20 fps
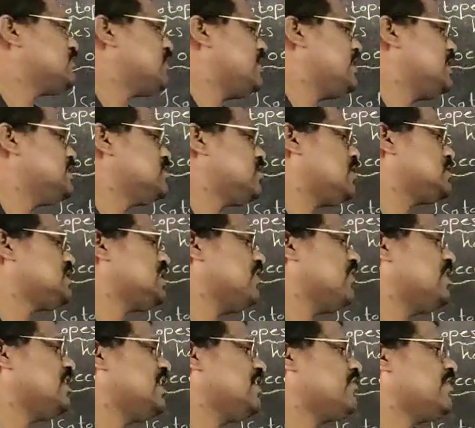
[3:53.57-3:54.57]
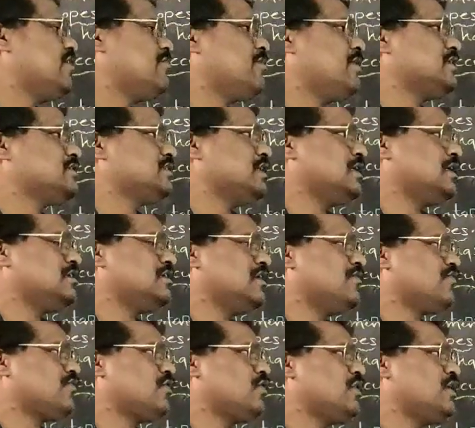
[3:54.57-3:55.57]
this one is of 75%
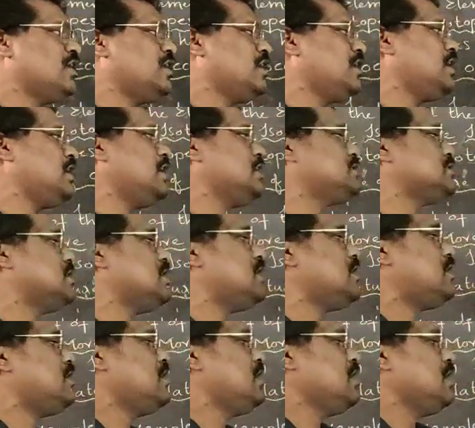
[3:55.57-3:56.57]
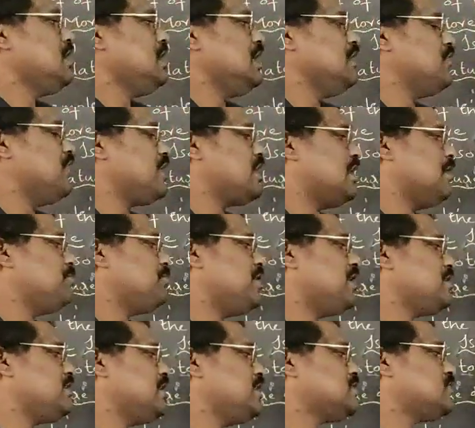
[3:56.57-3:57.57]
of chlorine in nature, if I
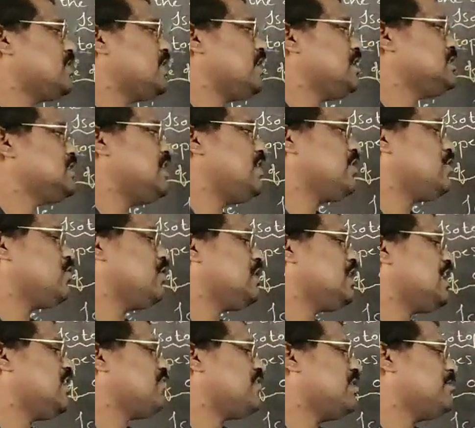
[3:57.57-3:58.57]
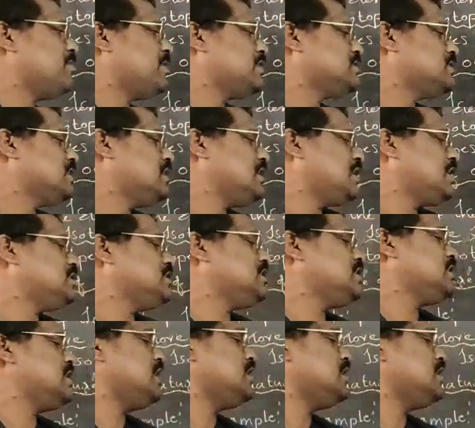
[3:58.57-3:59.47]
compare this one is at 25% in